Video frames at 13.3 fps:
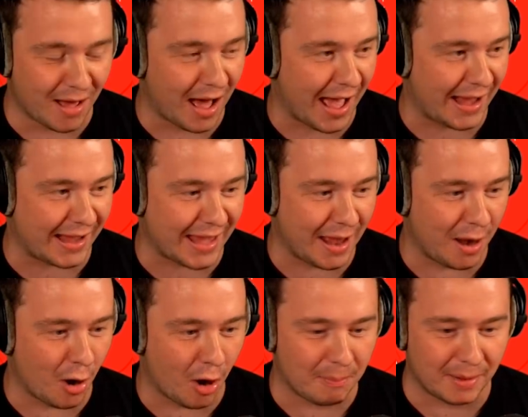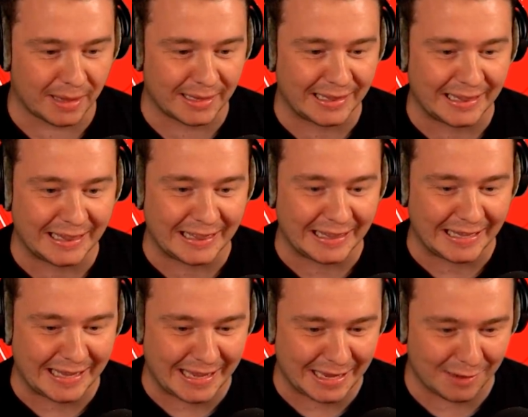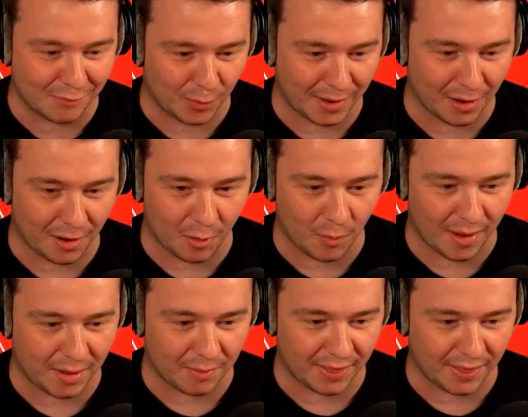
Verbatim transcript: I cannot believe we got away with